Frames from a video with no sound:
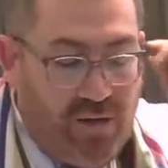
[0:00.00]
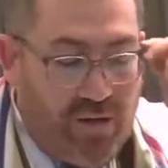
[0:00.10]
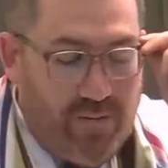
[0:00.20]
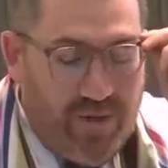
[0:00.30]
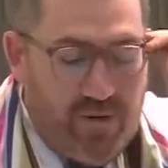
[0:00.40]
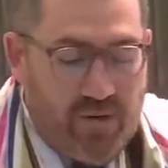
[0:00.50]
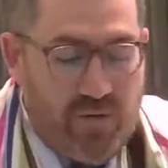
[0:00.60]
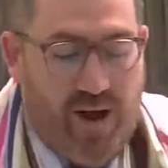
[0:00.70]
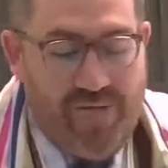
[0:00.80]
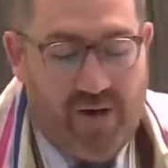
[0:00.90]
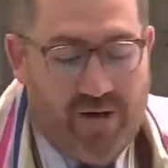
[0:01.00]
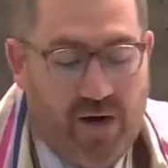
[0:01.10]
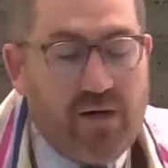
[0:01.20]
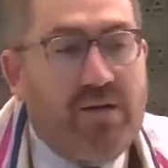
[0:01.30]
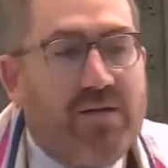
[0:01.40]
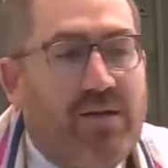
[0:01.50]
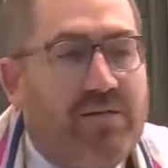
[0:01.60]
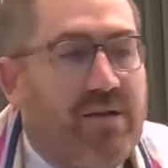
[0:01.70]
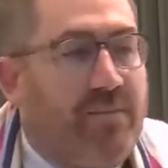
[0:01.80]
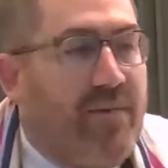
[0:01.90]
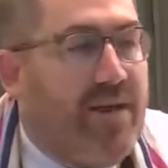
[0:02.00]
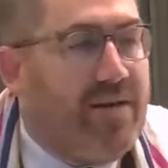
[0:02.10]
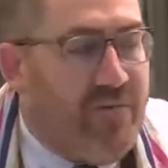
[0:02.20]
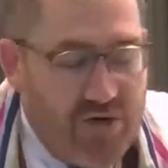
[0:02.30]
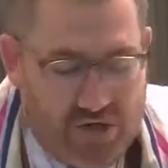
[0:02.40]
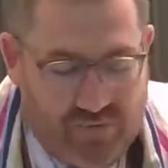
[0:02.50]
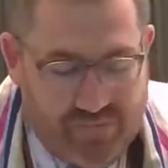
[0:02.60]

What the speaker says: but who thrive on narcissism and division.